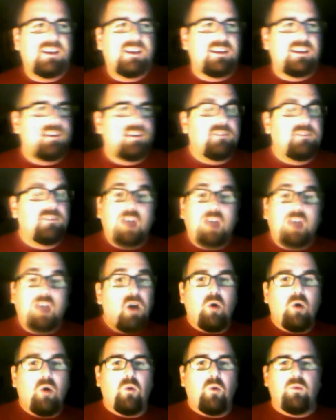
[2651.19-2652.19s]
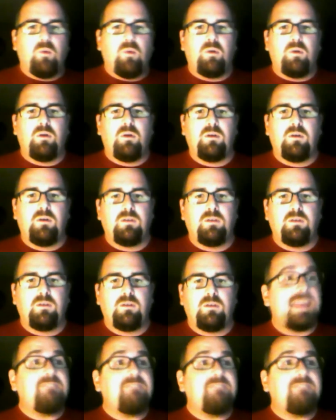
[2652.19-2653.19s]
No!
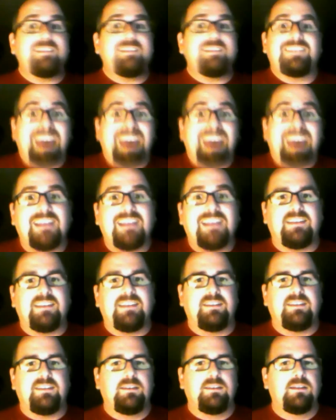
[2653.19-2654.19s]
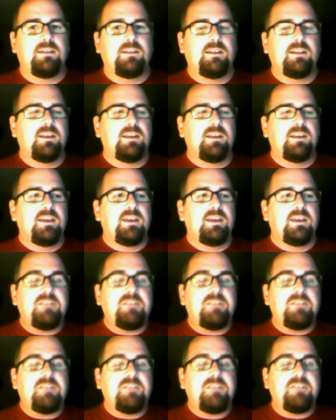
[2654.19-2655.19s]
They've decided if
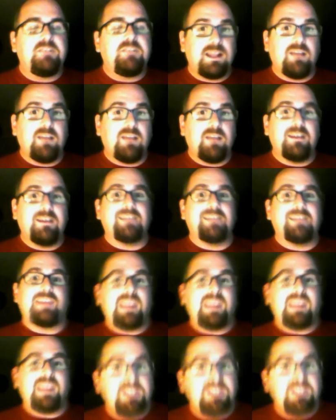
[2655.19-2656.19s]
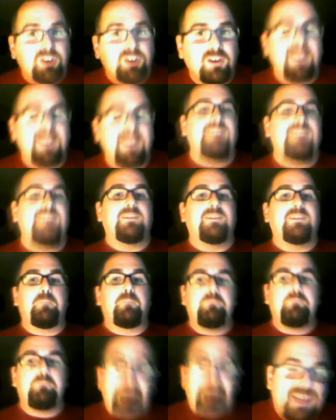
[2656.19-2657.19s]
Jeromey Clary gets injured, it is the
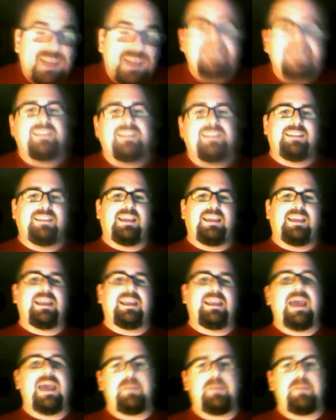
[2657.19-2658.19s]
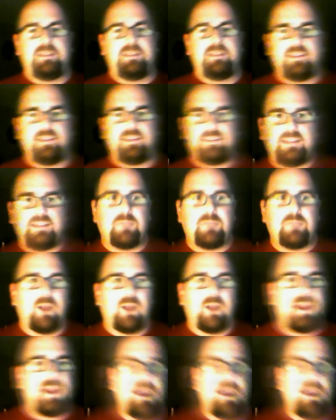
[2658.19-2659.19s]
best thing that could happen to this team right
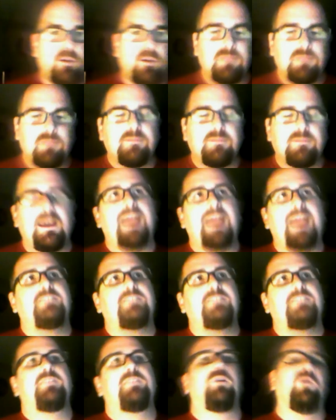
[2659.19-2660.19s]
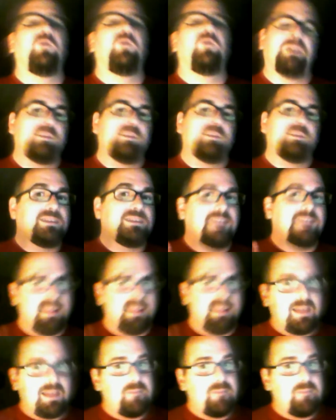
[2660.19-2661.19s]
now. Actually, hold on. Let me take
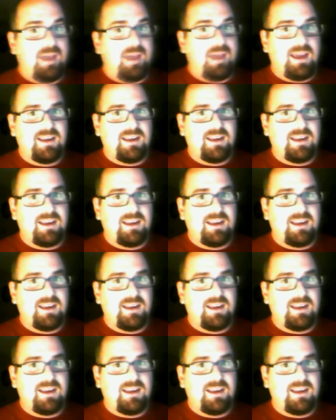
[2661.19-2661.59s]
that back.